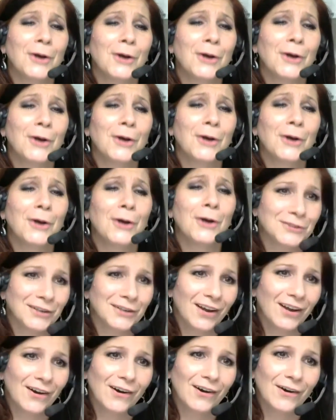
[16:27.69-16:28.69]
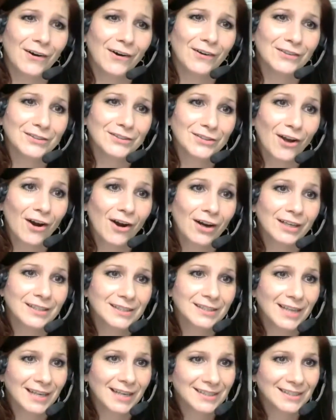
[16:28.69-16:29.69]
show yesterday. Oh, sorry,
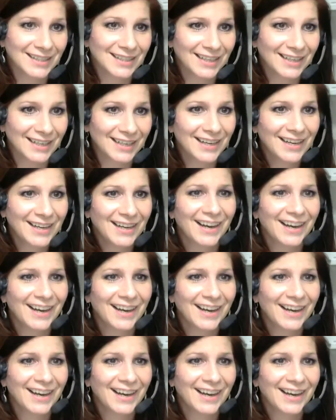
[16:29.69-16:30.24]
Stacy.